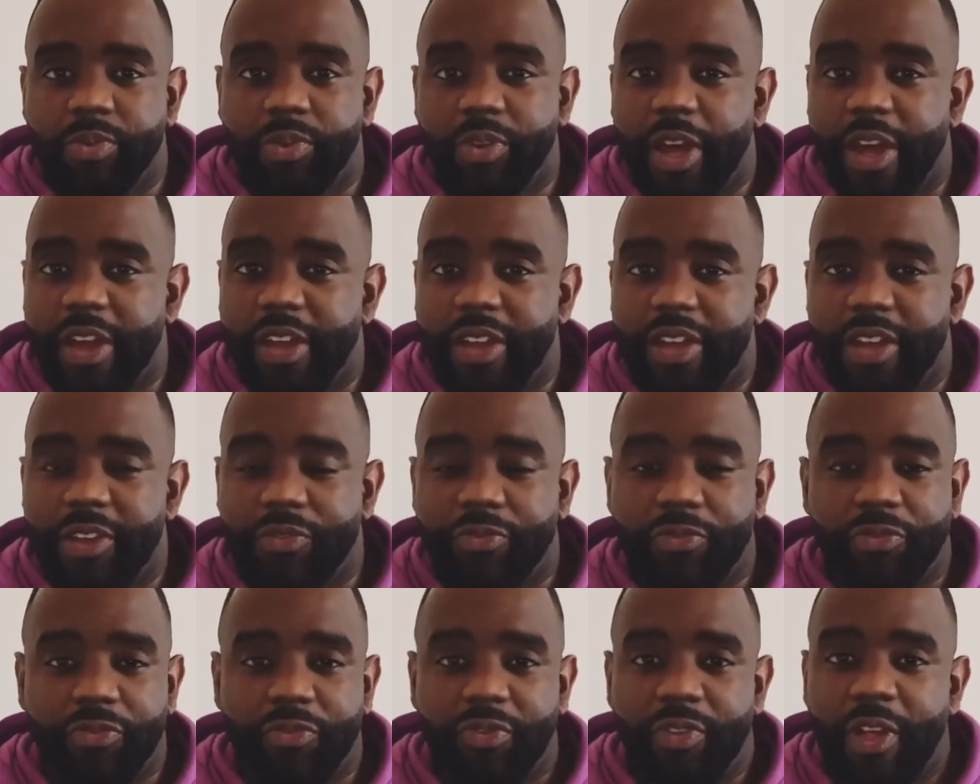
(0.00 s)
like,
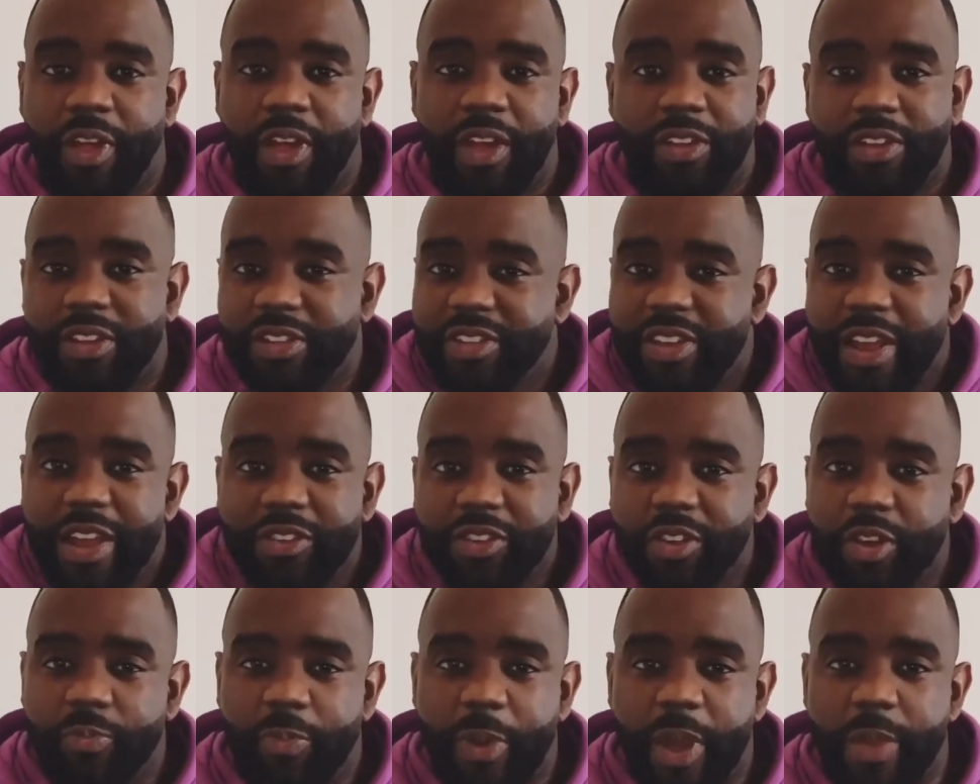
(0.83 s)
if the
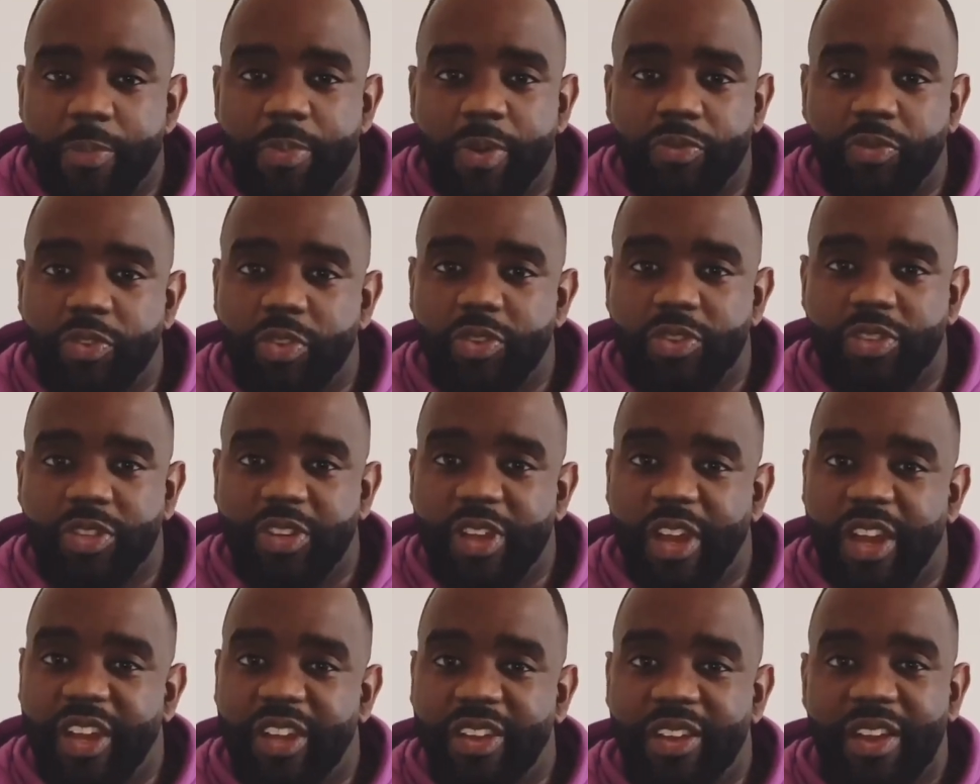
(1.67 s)
standard of pay-per-view
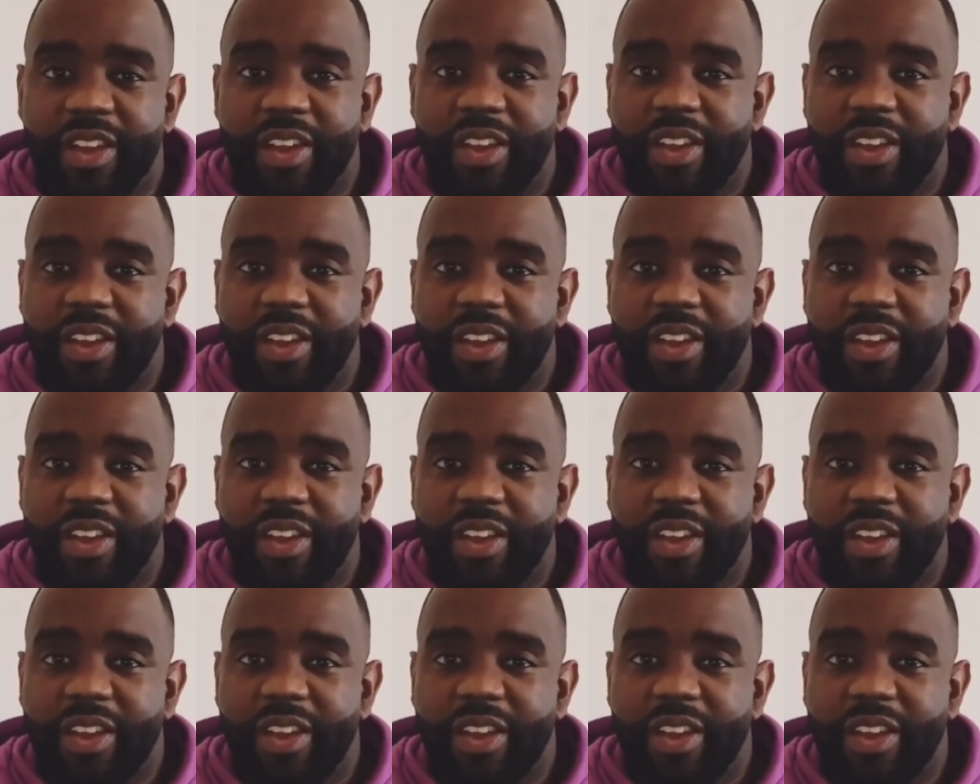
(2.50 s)
today